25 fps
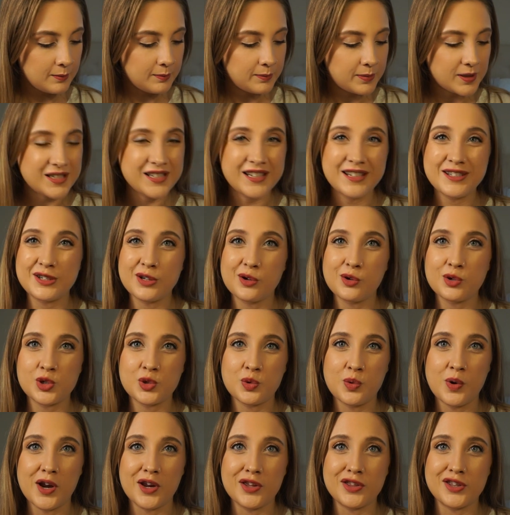but I
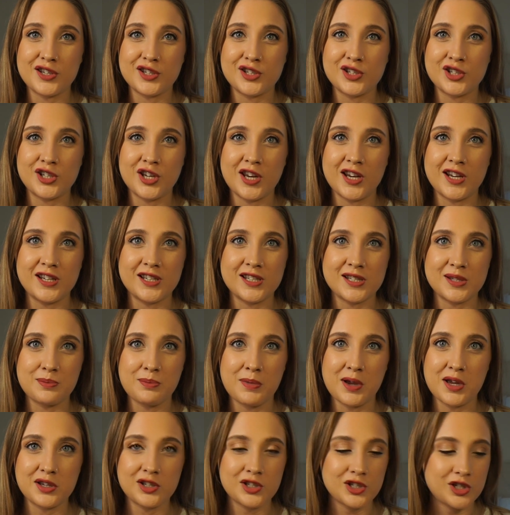don't wear this shade as
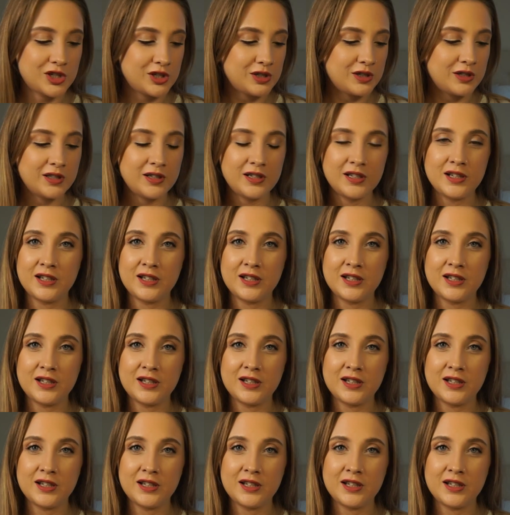much.